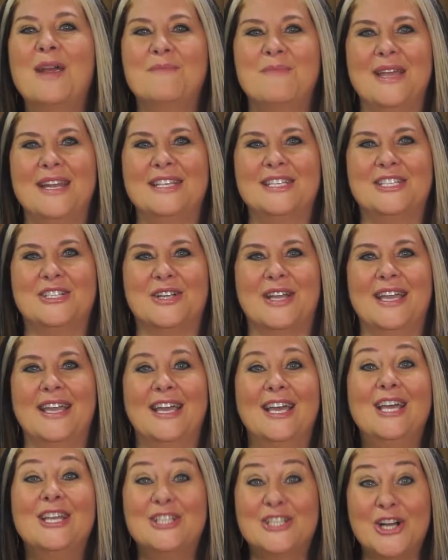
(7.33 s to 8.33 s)
ministry:
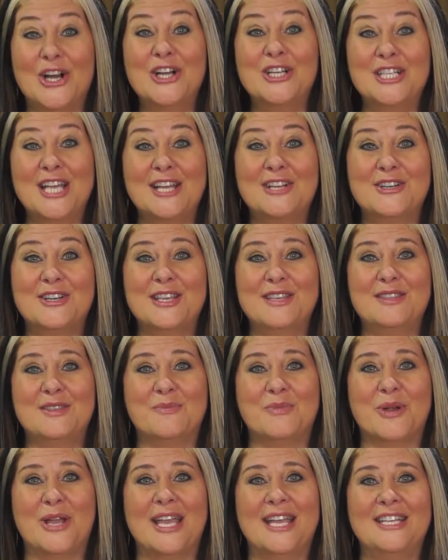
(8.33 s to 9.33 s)
Church Underneath the
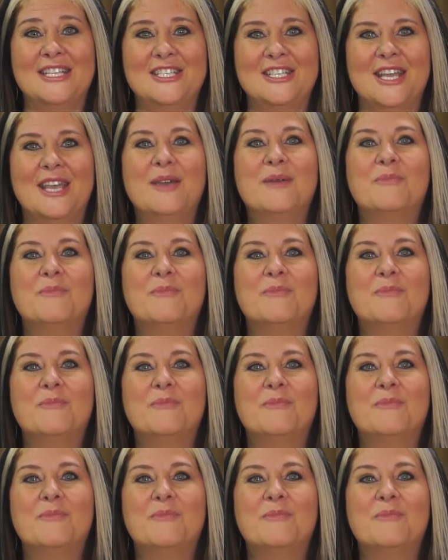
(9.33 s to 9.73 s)
Bridge,